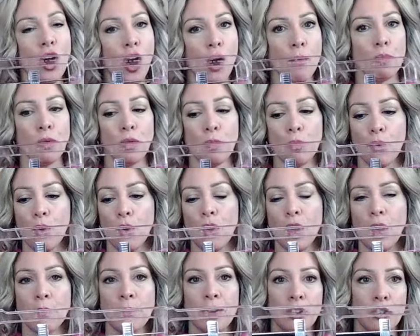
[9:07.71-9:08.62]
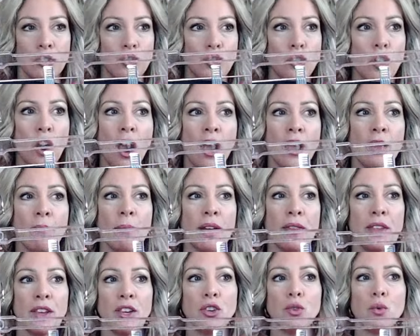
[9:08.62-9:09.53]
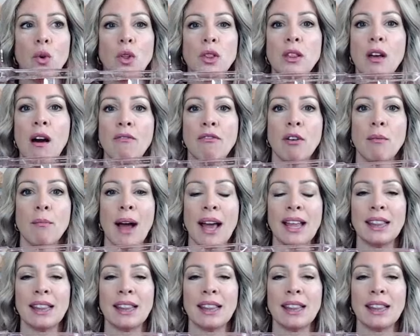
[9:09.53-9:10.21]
comparable. I mean, try them. I think you will love them.